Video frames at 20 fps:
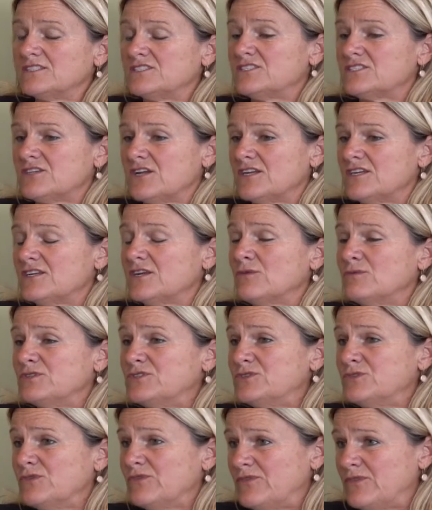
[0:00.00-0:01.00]
decided I would
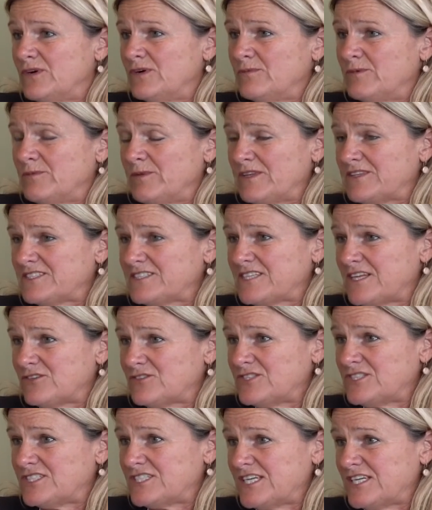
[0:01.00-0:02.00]
do a film about the
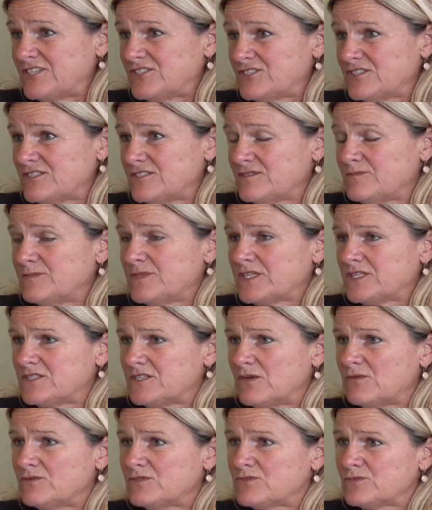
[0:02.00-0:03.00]
Southeast Asians, because
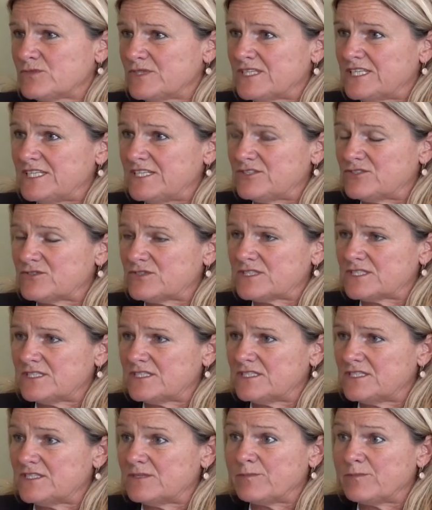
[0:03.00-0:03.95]
I was really interested in the